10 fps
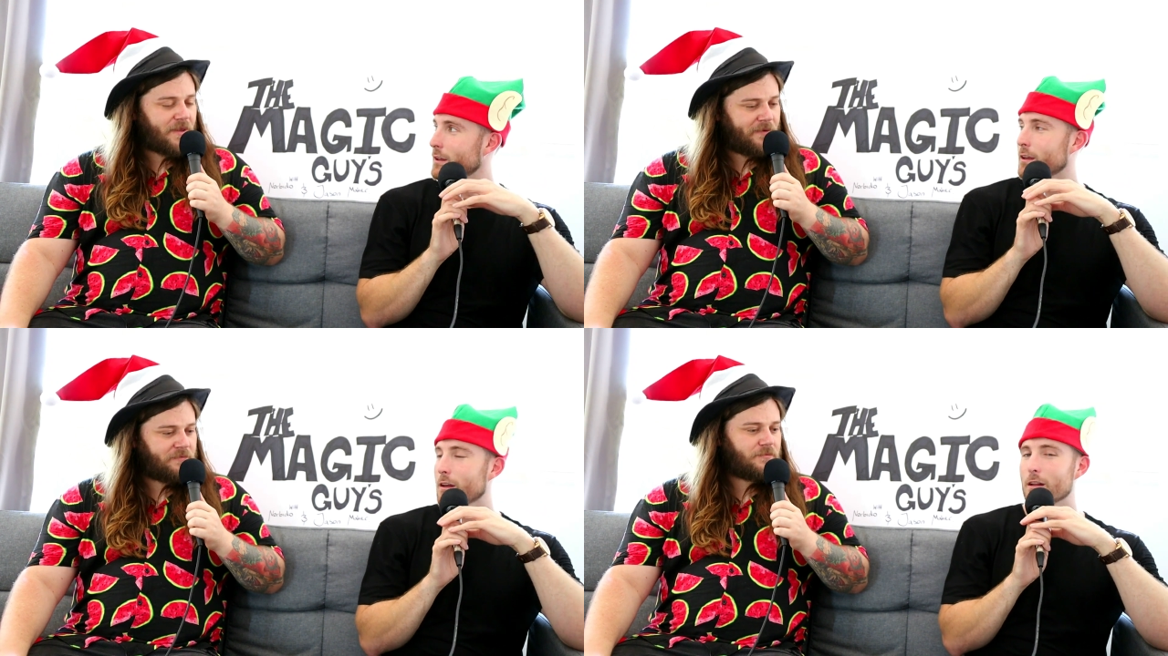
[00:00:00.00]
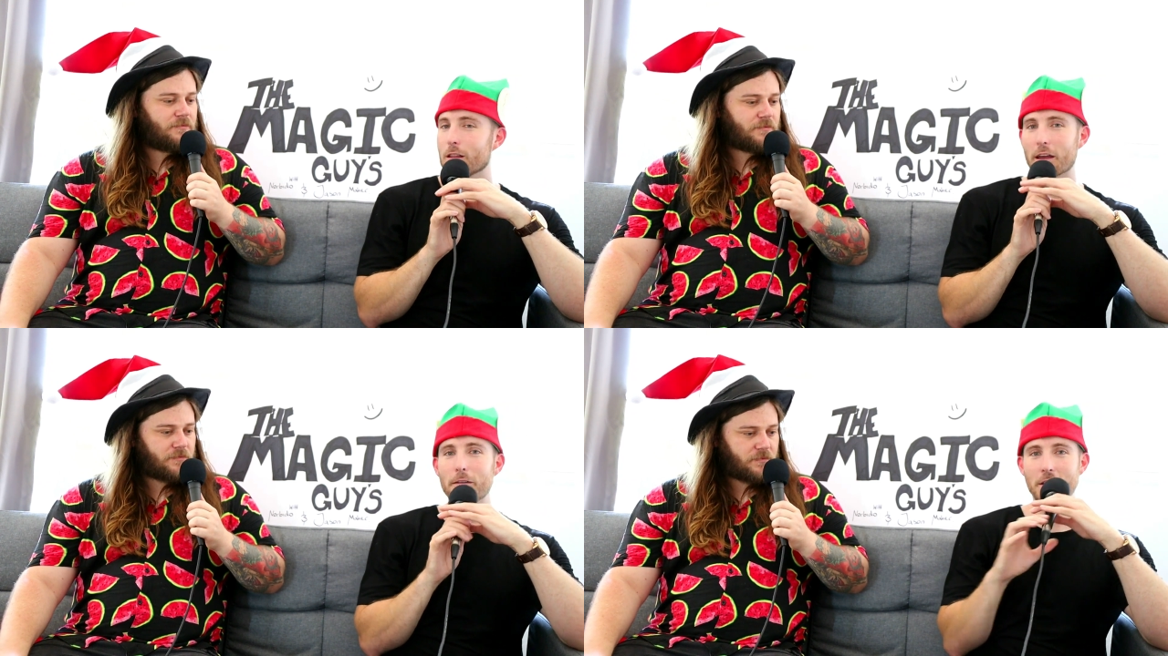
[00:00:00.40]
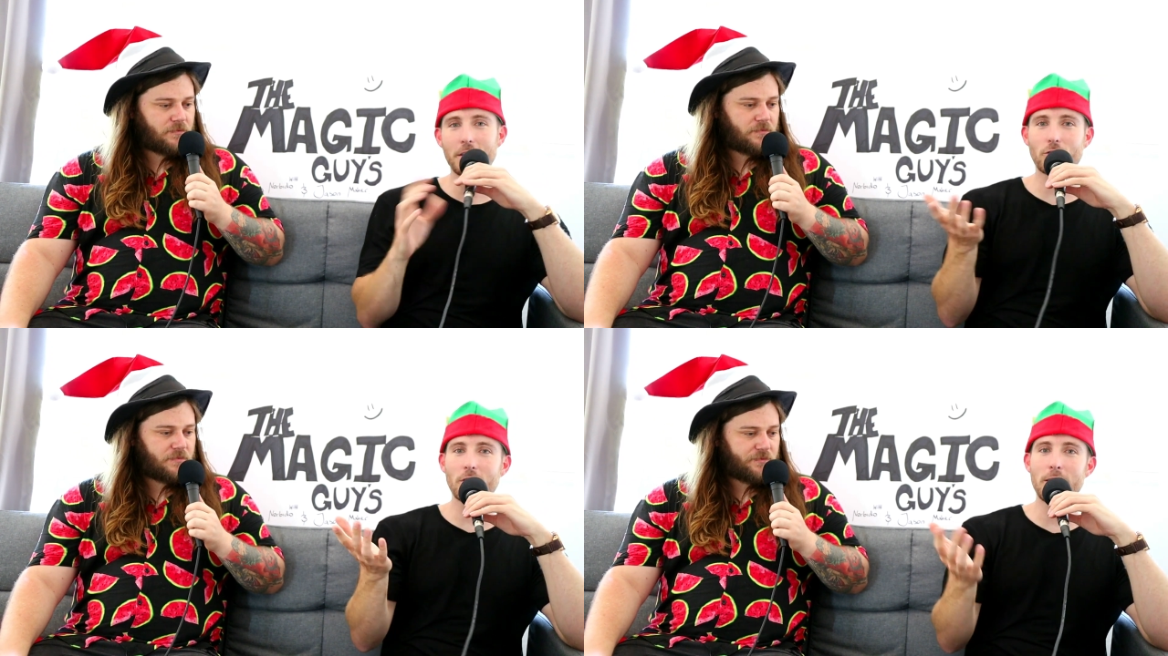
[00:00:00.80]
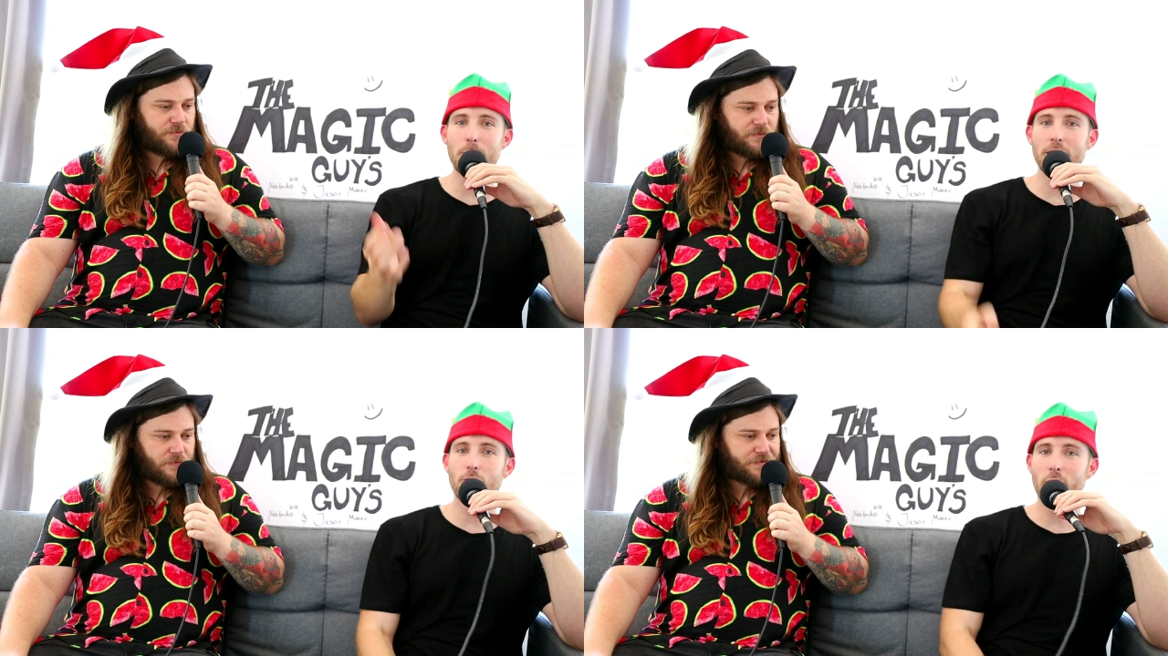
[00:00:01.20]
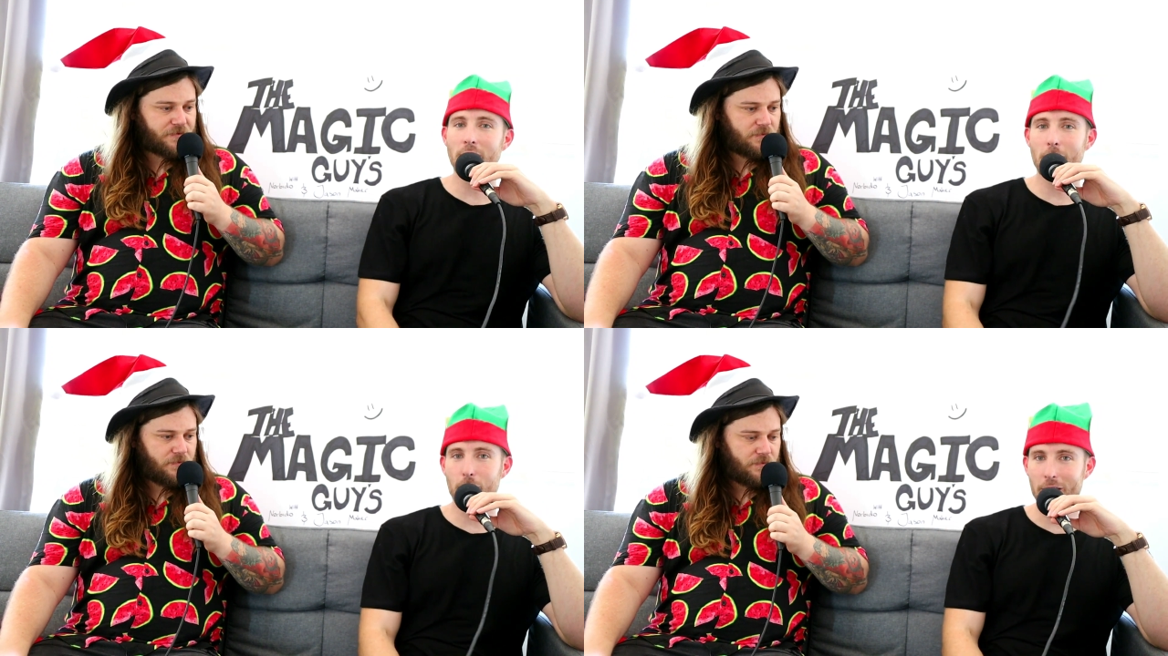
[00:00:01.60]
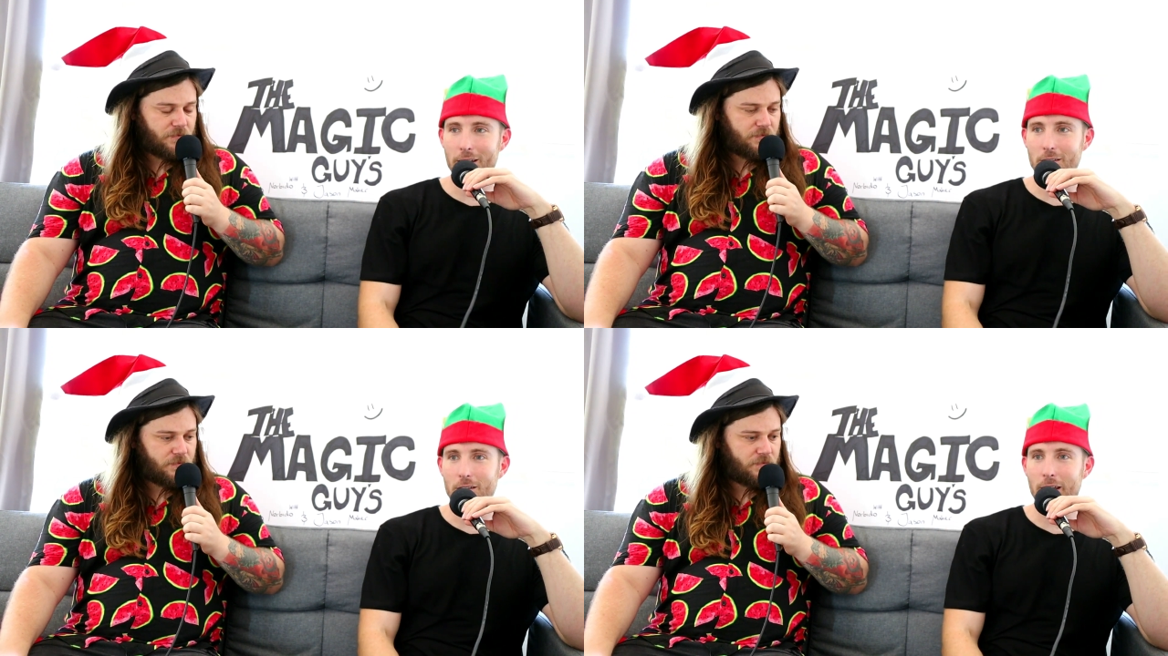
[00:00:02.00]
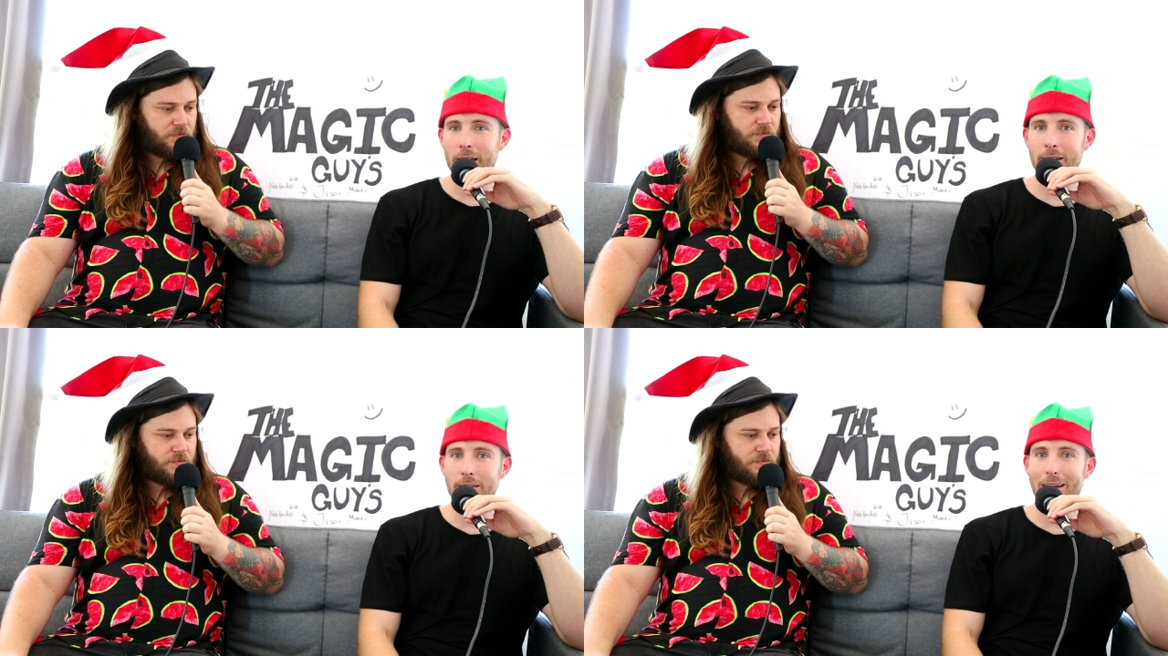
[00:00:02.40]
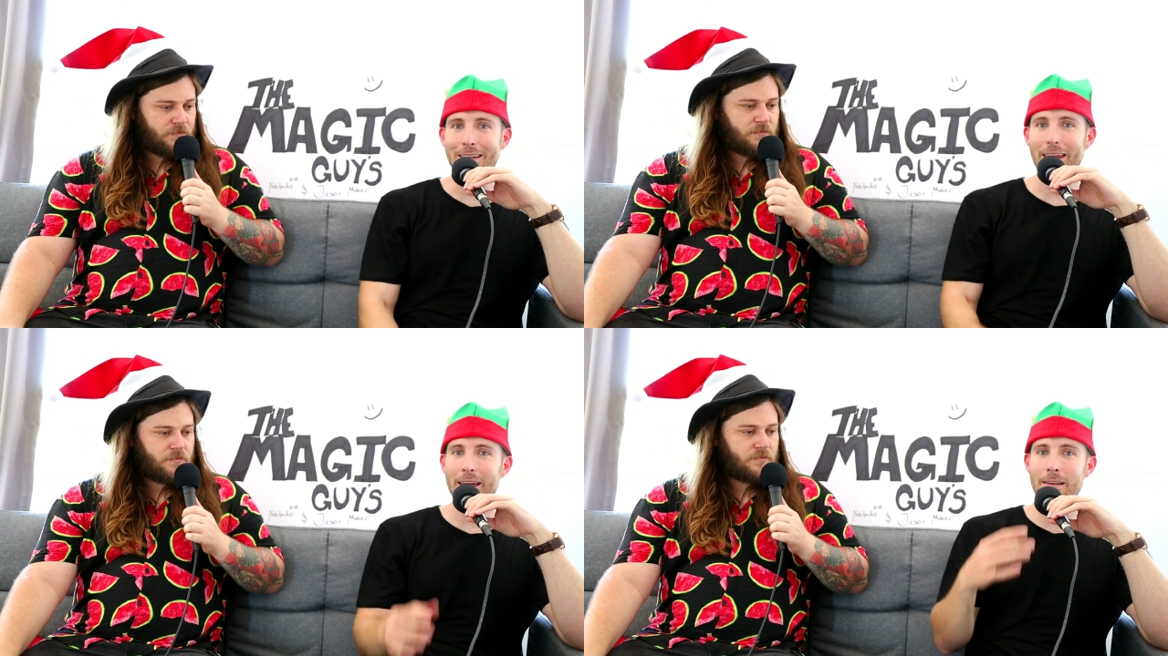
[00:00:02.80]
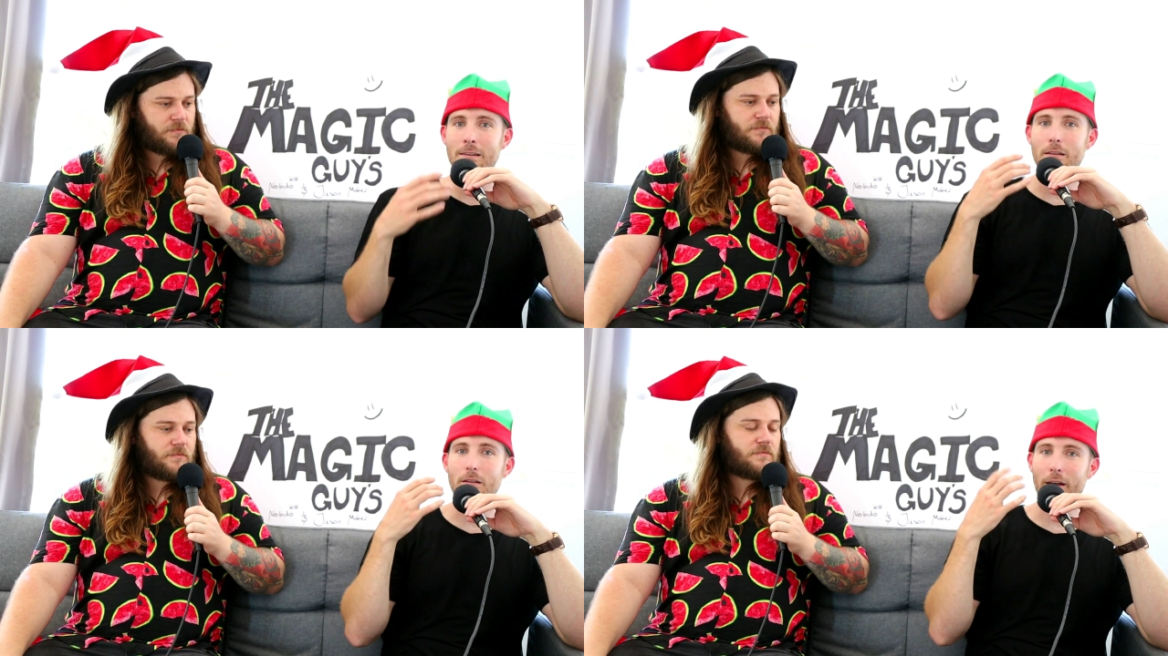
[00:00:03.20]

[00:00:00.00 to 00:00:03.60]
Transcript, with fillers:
Speaker 1: Mm-hmm. Like I've literally been doing an effect, and again,